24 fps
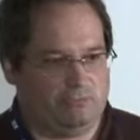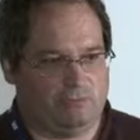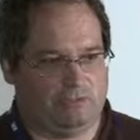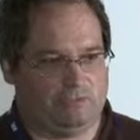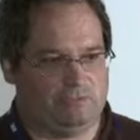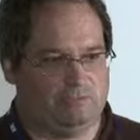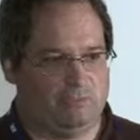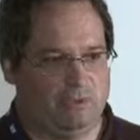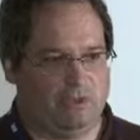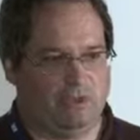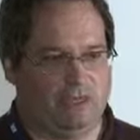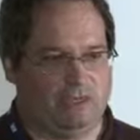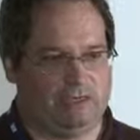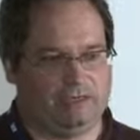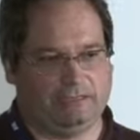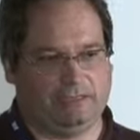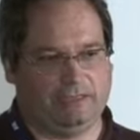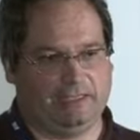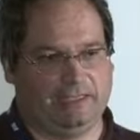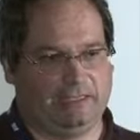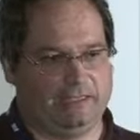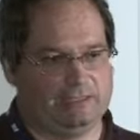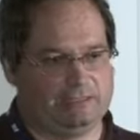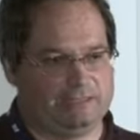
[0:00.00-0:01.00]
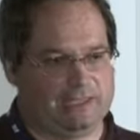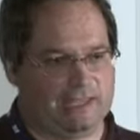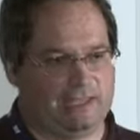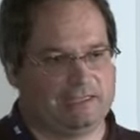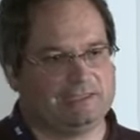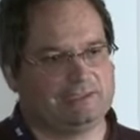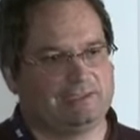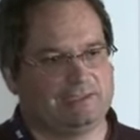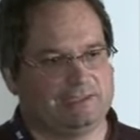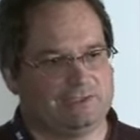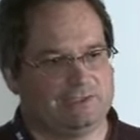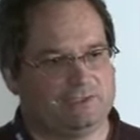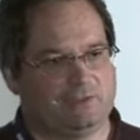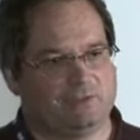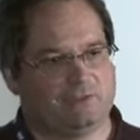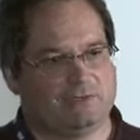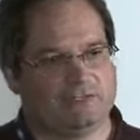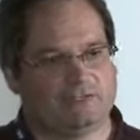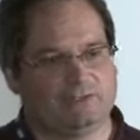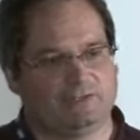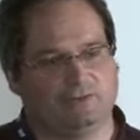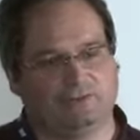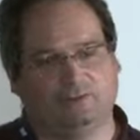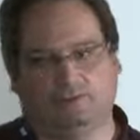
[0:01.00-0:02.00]
was bought and then its assets were
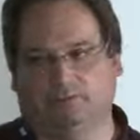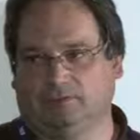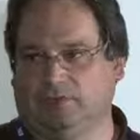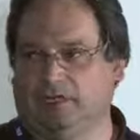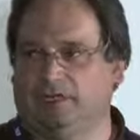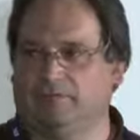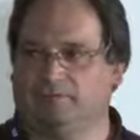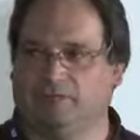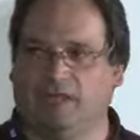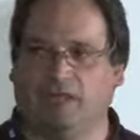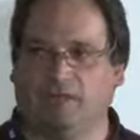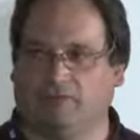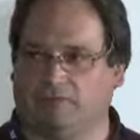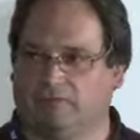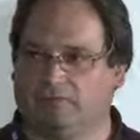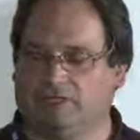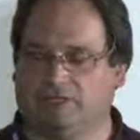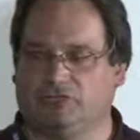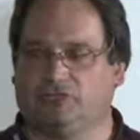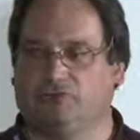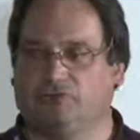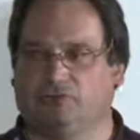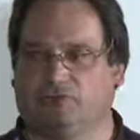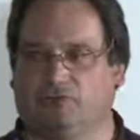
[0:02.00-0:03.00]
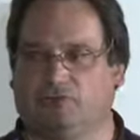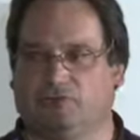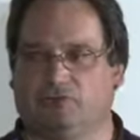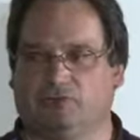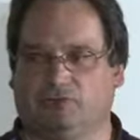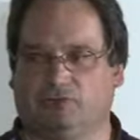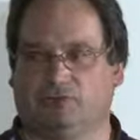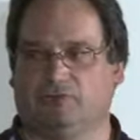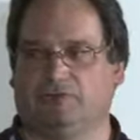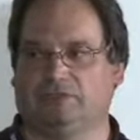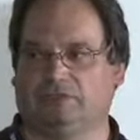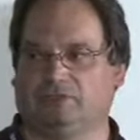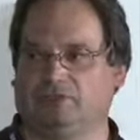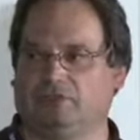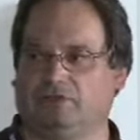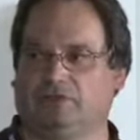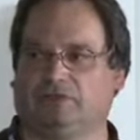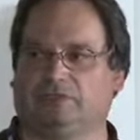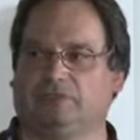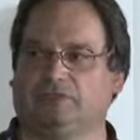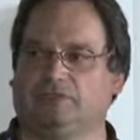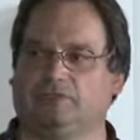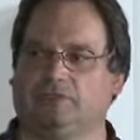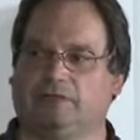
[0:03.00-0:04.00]
resold, I'm not really sure who is
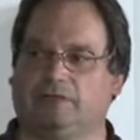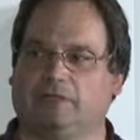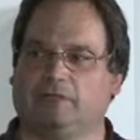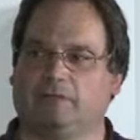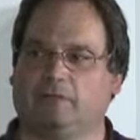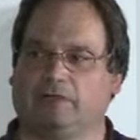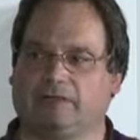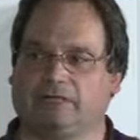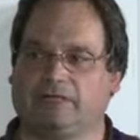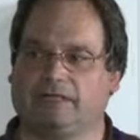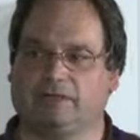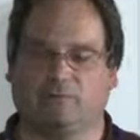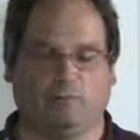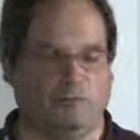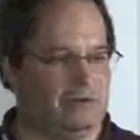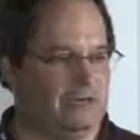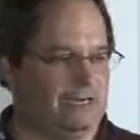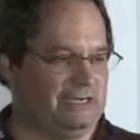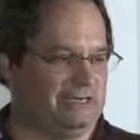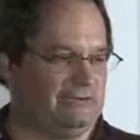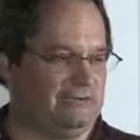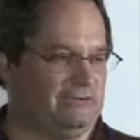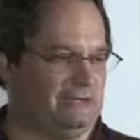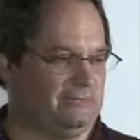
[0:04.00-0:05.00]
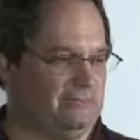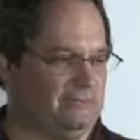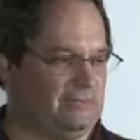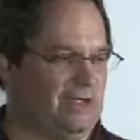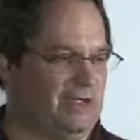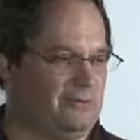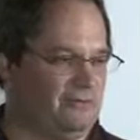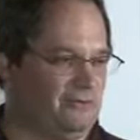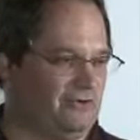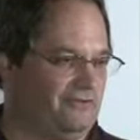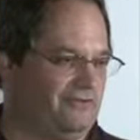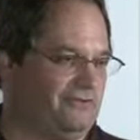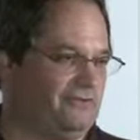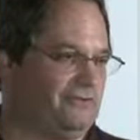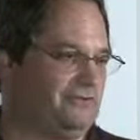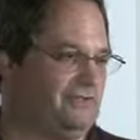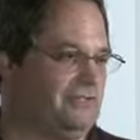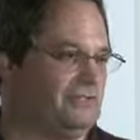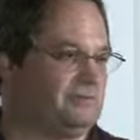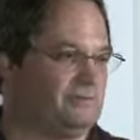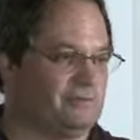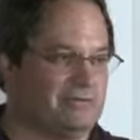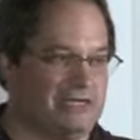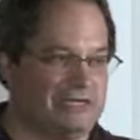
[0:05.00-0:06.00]
currently doing what anymore. I'm not privy to
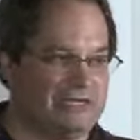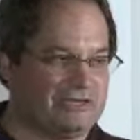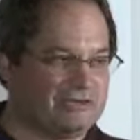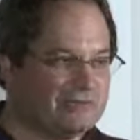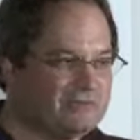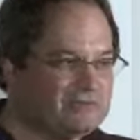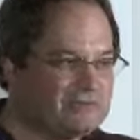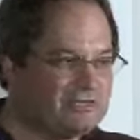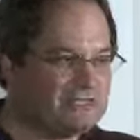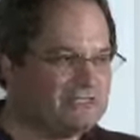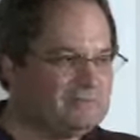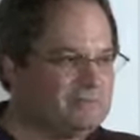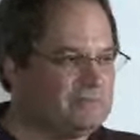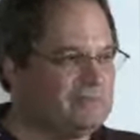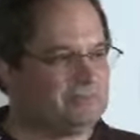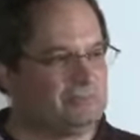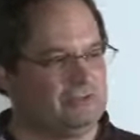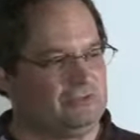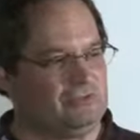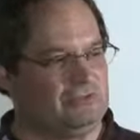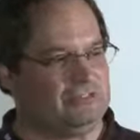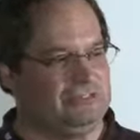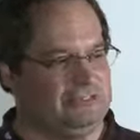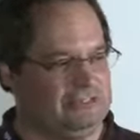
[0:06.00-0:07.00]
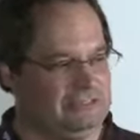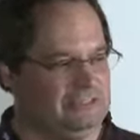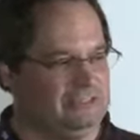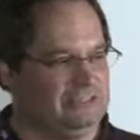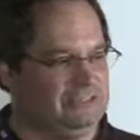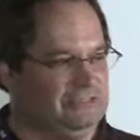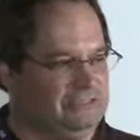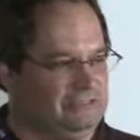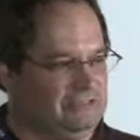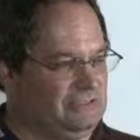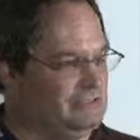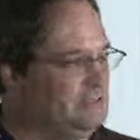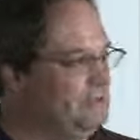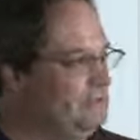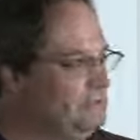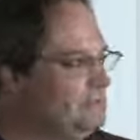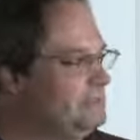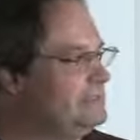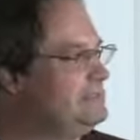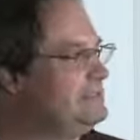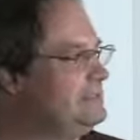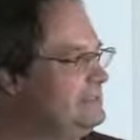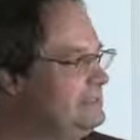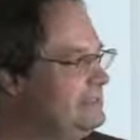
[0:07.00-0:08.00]
this, but I know these people
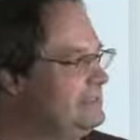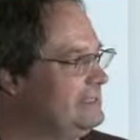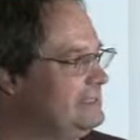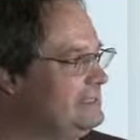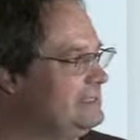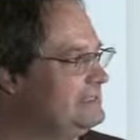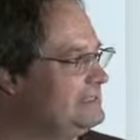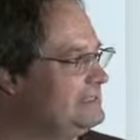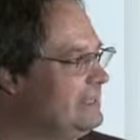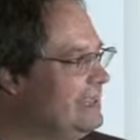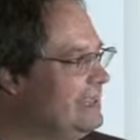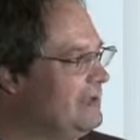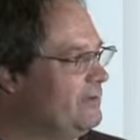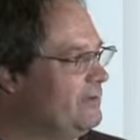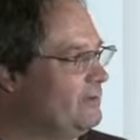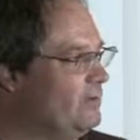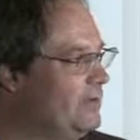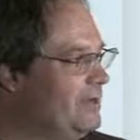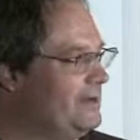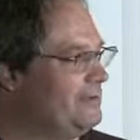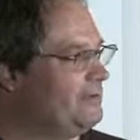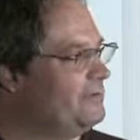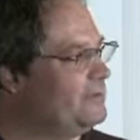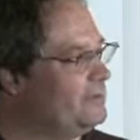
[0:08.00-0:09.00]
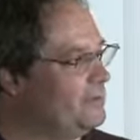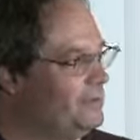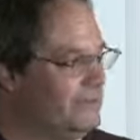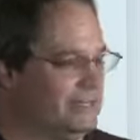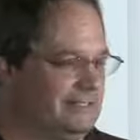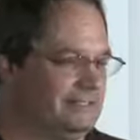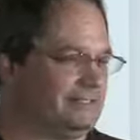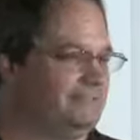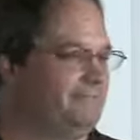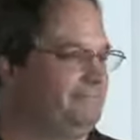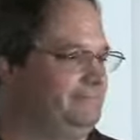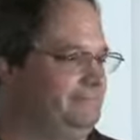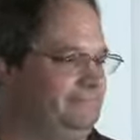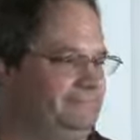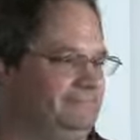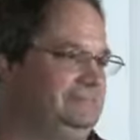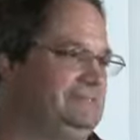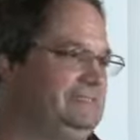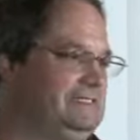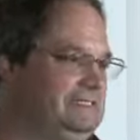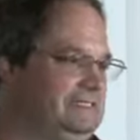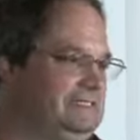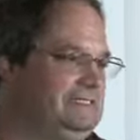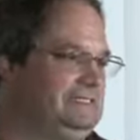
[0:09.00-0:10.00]
used things at one point,
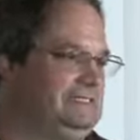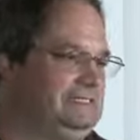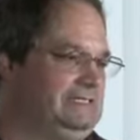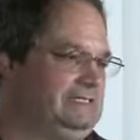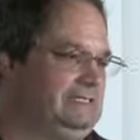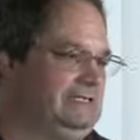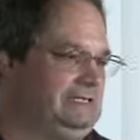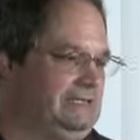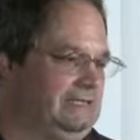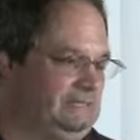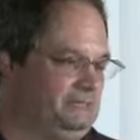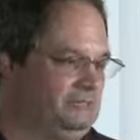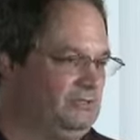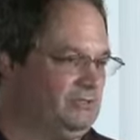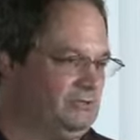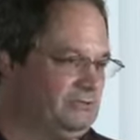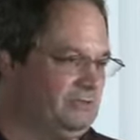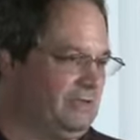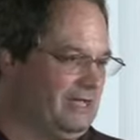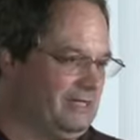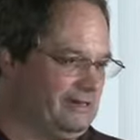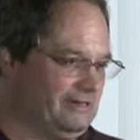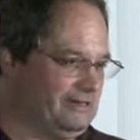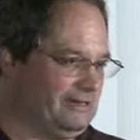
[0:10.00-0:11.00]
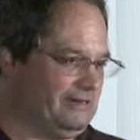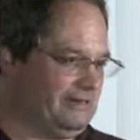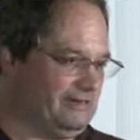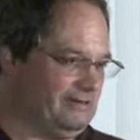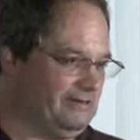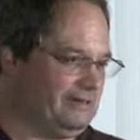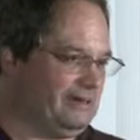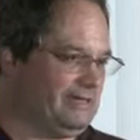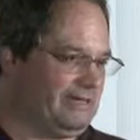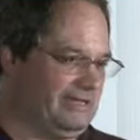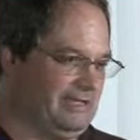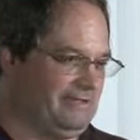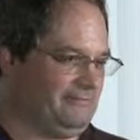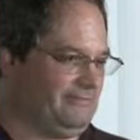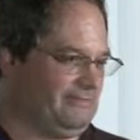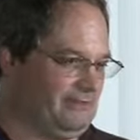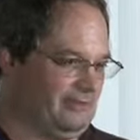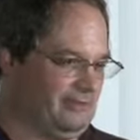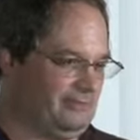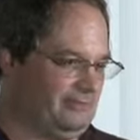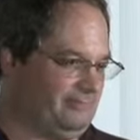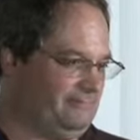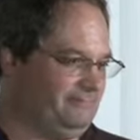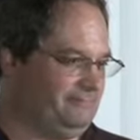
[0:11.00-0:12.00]
up to about a year and a half
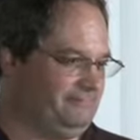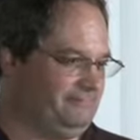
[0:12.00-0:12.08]
ago.